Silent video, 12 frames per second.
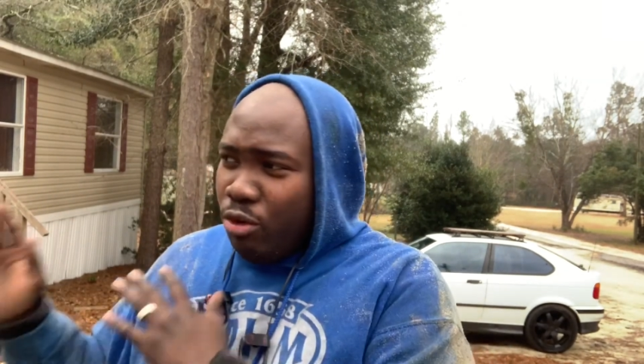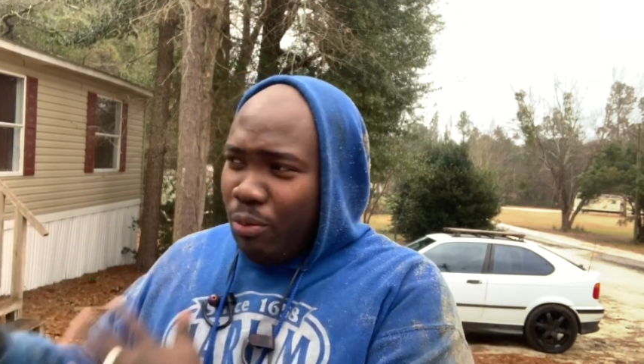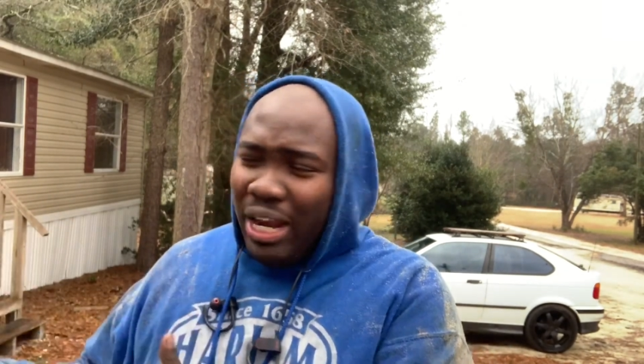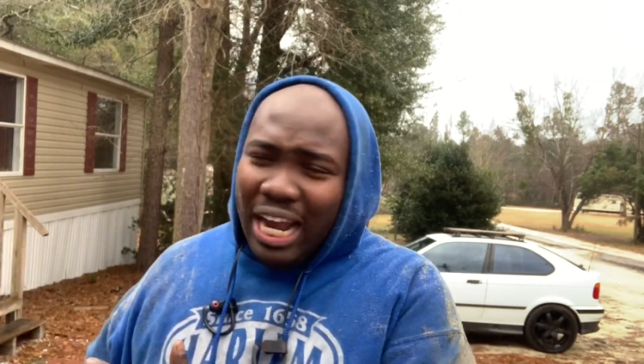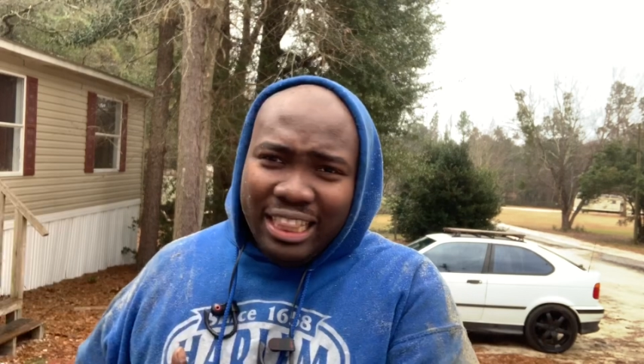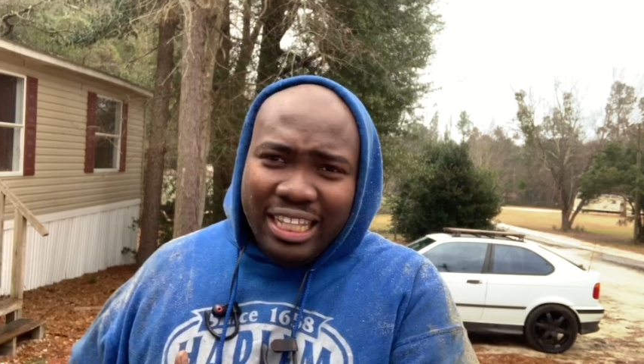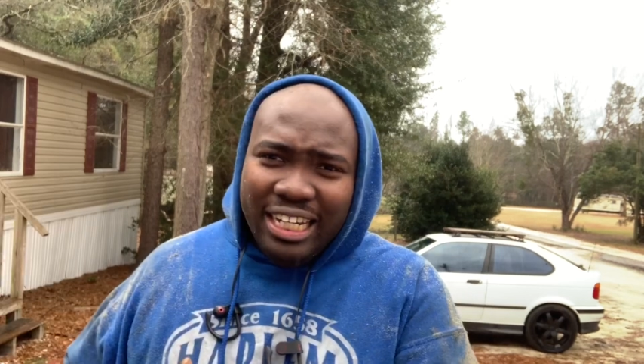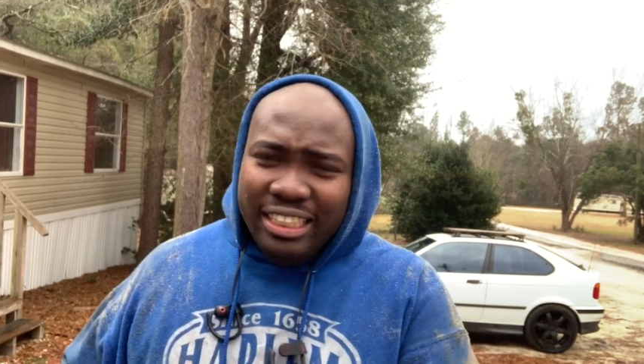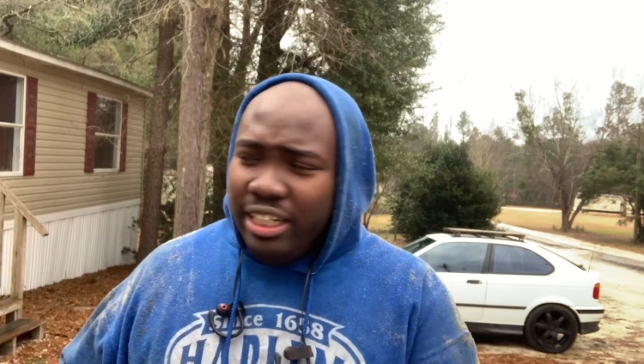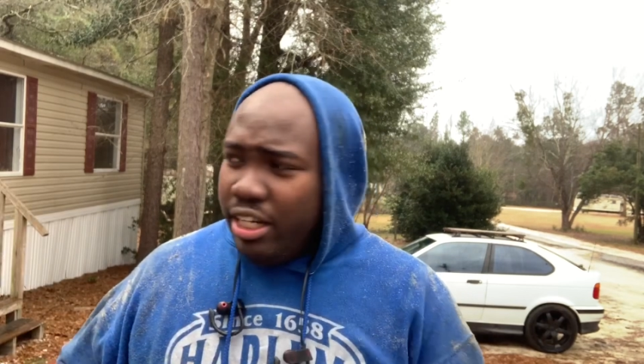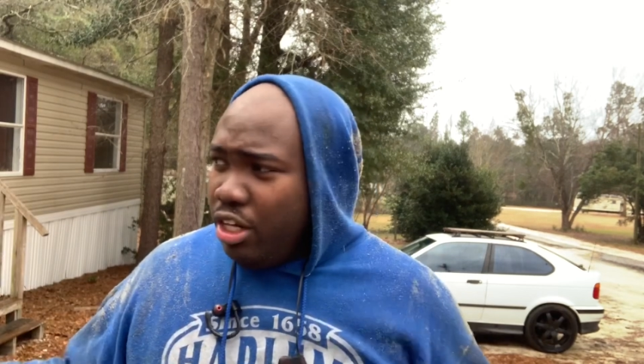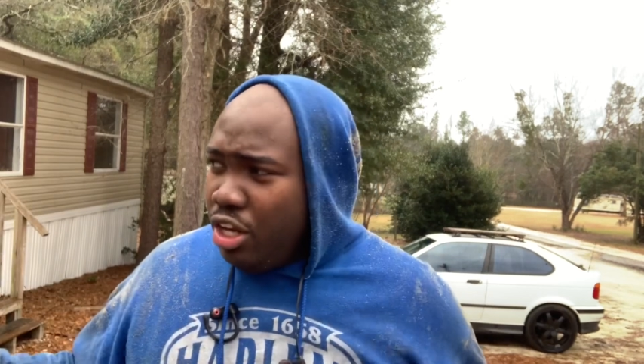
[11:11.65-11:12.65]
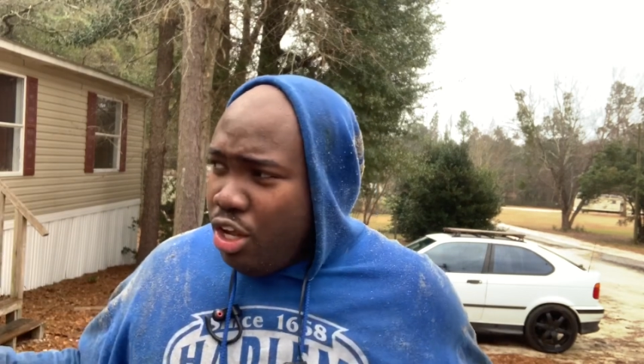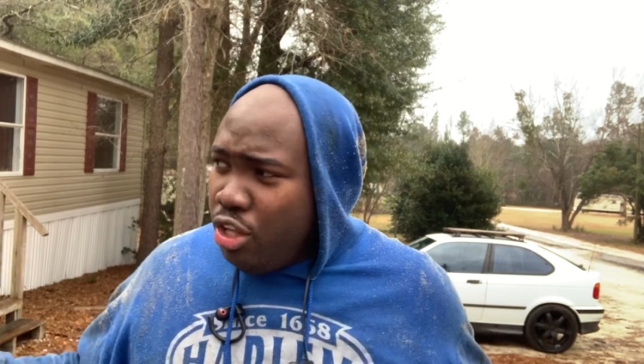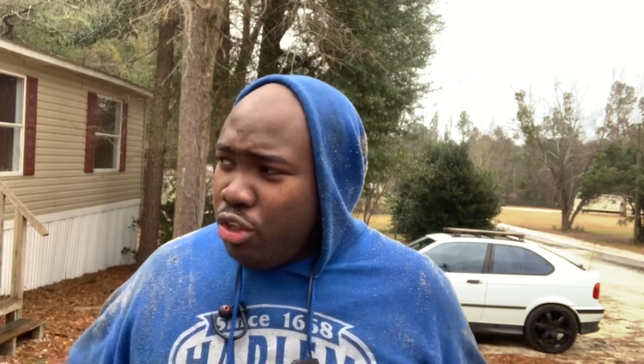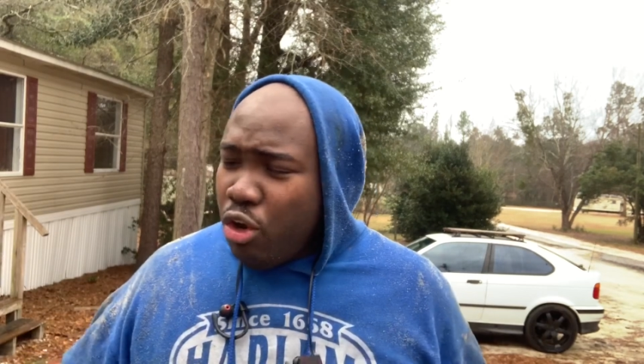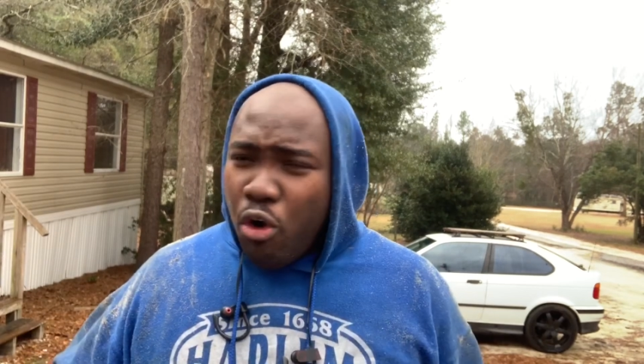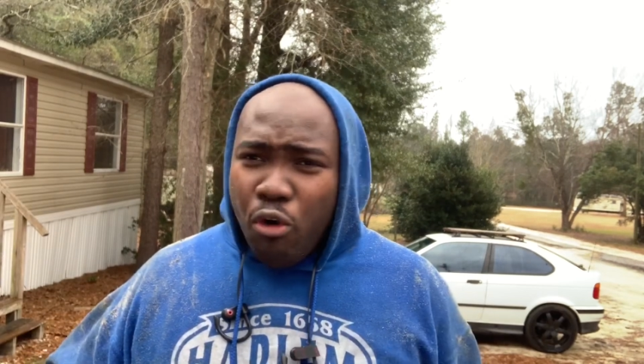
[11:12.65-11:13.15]
We got that done.
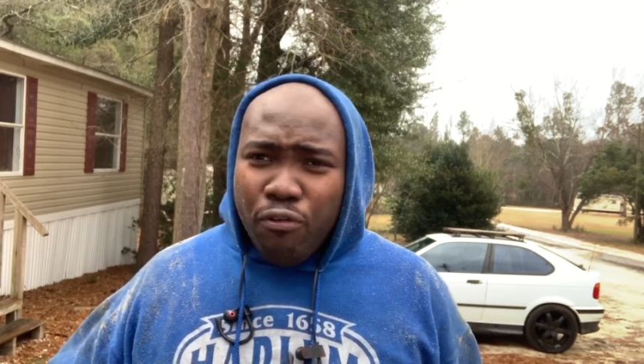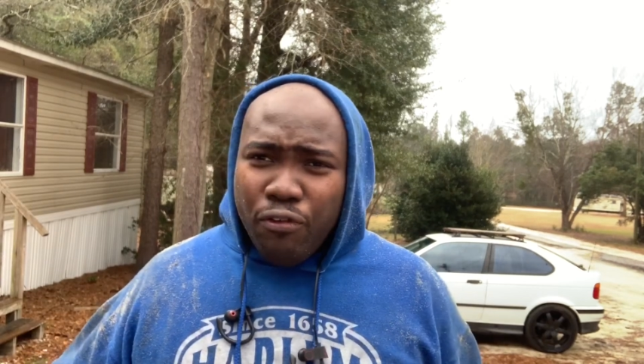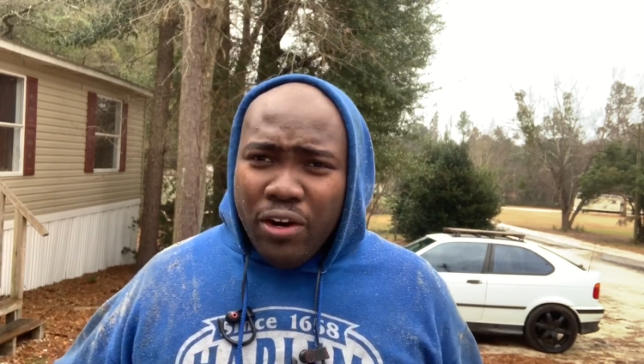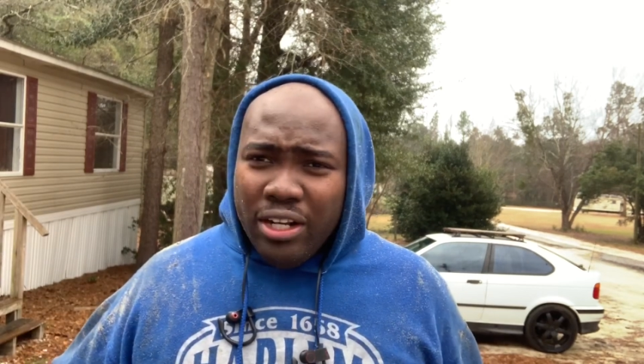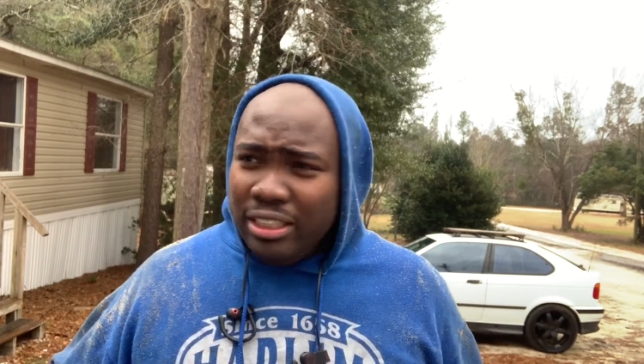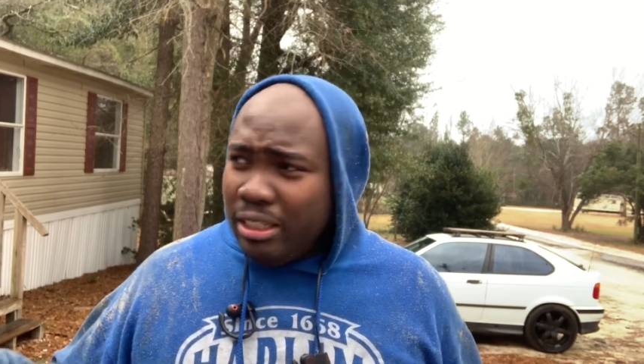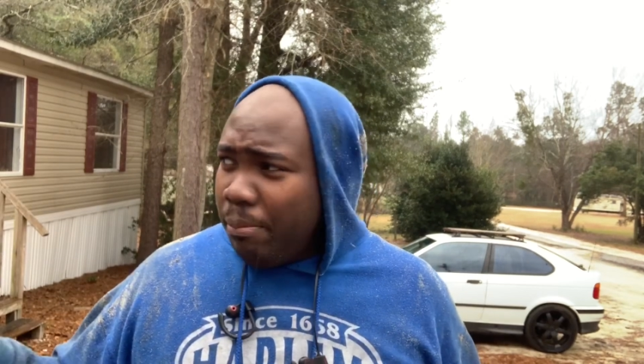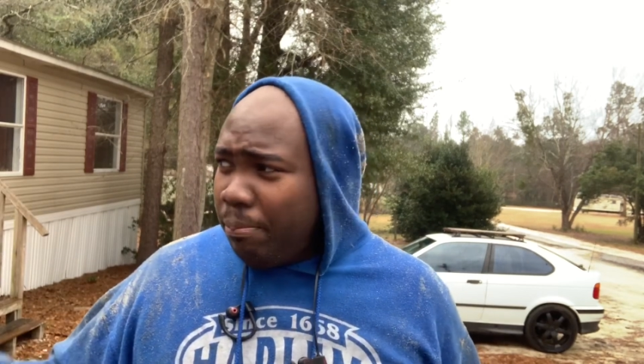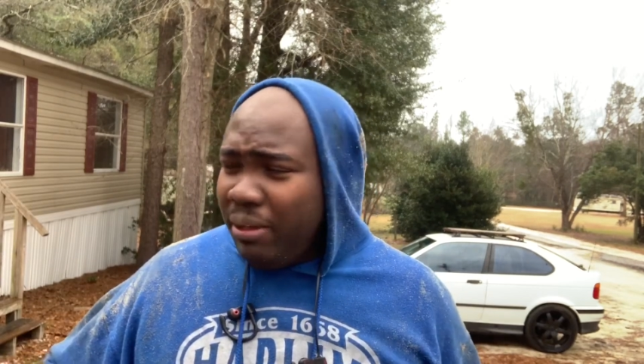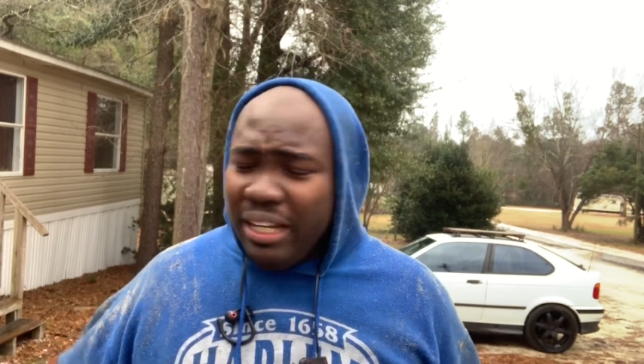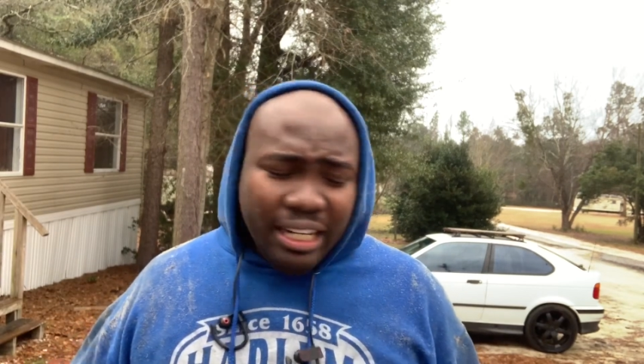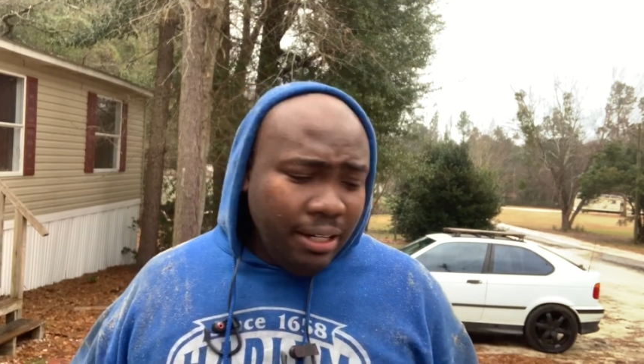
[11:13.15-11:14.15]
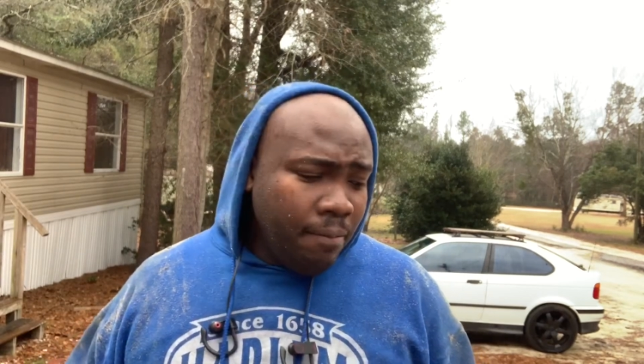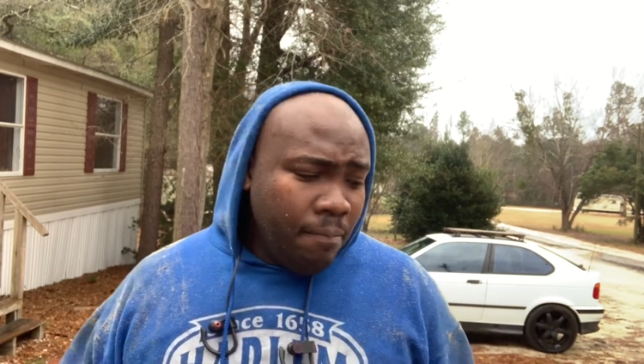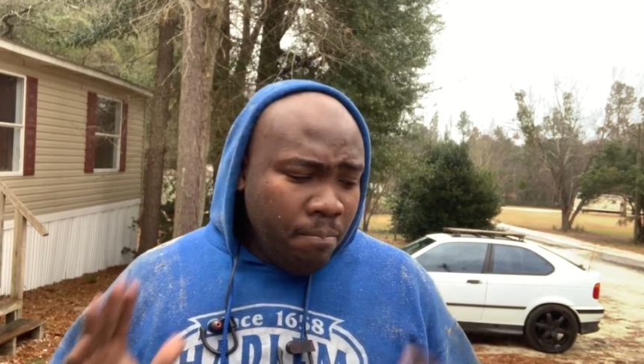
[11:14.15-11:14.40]
The whole front is completed.